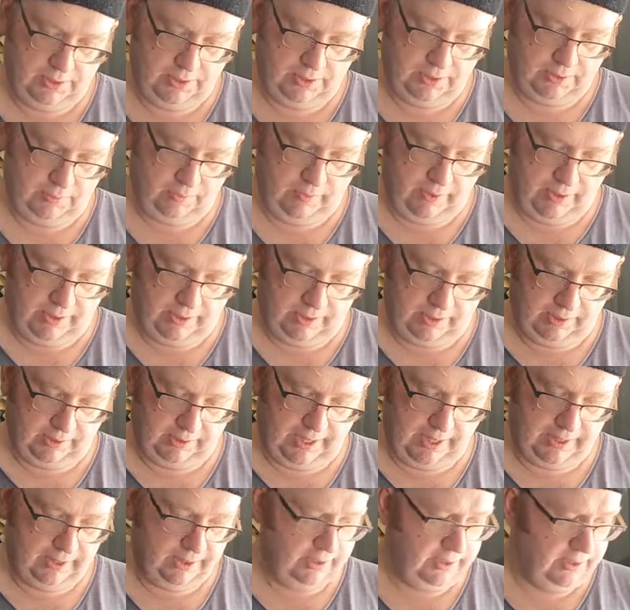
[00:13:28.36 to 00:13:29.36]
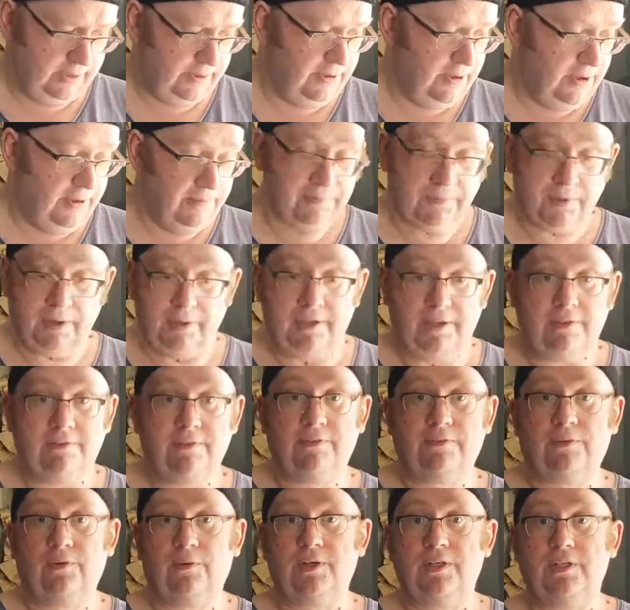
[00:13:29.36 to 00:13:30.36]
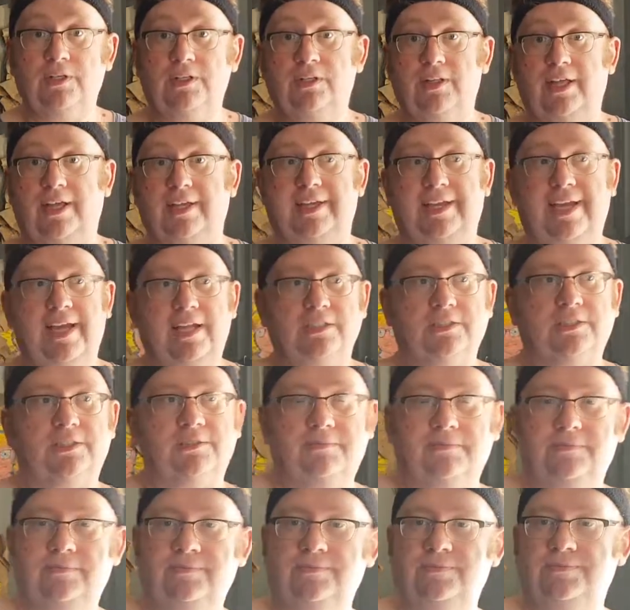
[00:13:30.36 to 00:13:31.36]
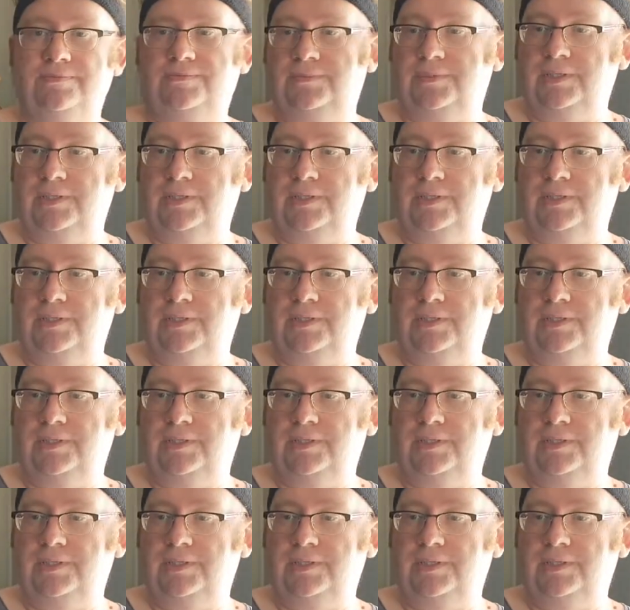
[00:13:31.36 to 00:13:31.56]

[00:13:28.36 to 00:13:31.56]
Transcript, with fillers: the the leather. even if I wanted to like get some,